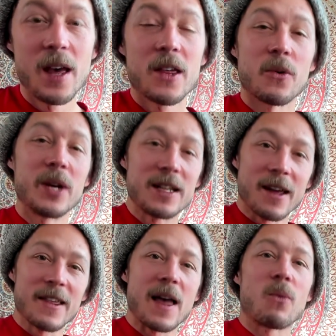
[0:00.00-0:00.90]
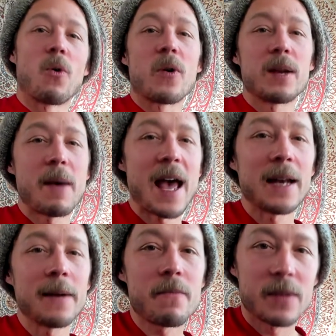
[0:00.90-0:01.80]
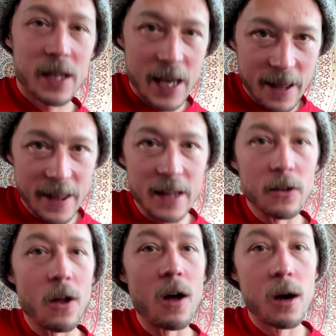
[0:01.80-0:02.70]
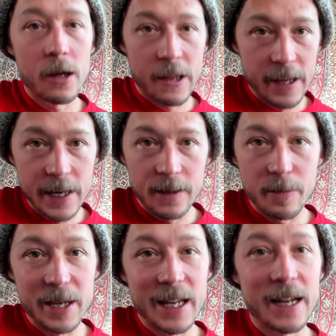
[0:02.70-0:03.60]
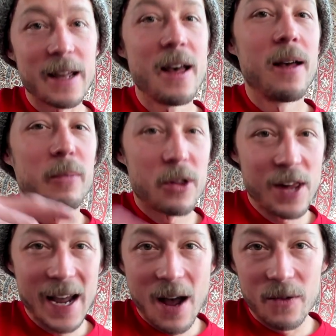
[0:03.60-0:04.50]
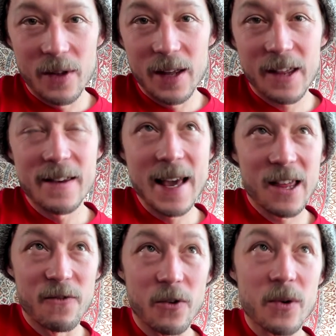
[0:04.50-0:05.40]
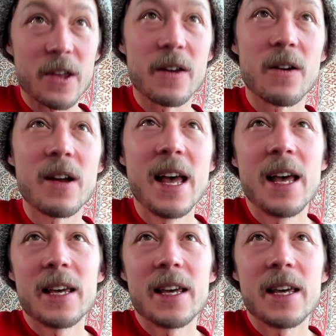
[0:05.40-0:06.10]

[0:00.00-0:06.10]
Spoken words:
So when he does that Worried Man, he has that long C at the beginning. But check out this next verse here.